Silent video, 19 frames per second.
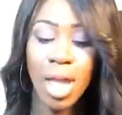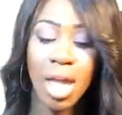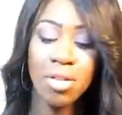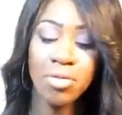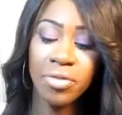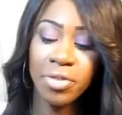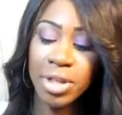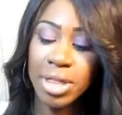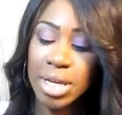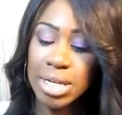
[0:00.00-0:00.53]

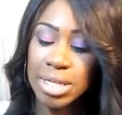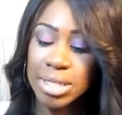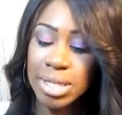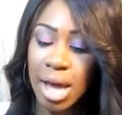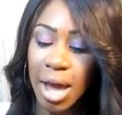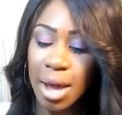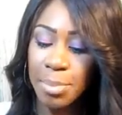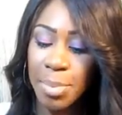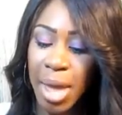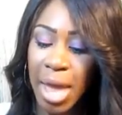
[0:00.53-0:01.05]
And for this,
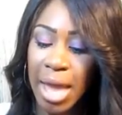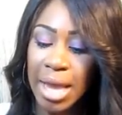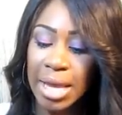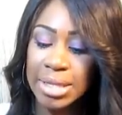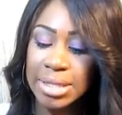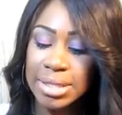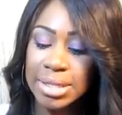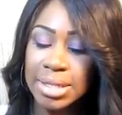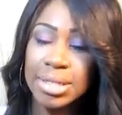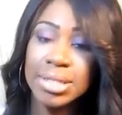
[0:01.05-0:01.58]
I
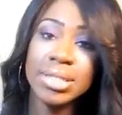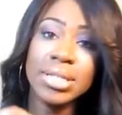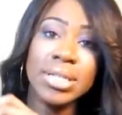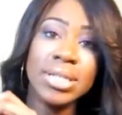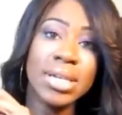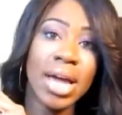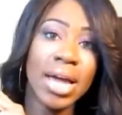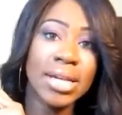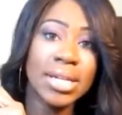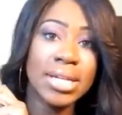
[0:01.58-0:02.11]
paid
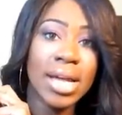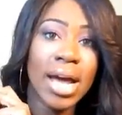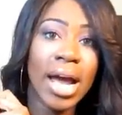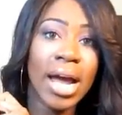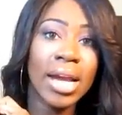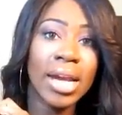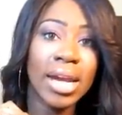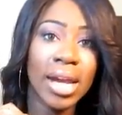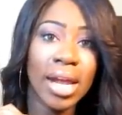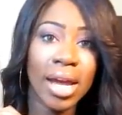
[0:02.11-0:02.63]

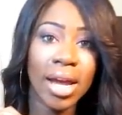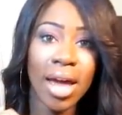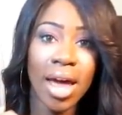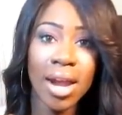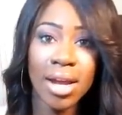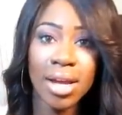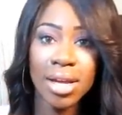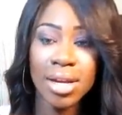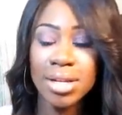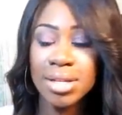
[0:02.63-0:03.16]
$16.99, and I
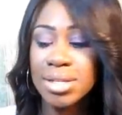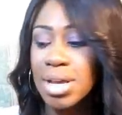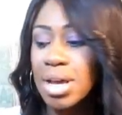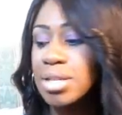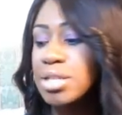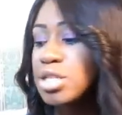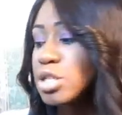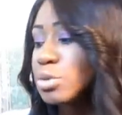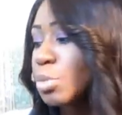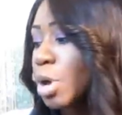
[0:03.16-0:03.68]
got it in a
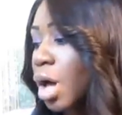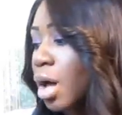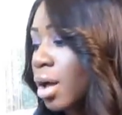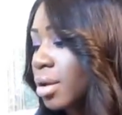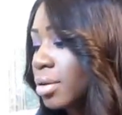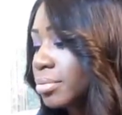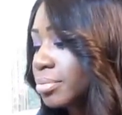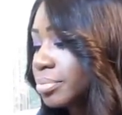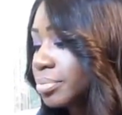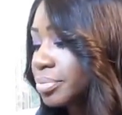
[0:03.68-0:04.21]
size
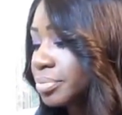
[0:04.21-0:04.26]
small.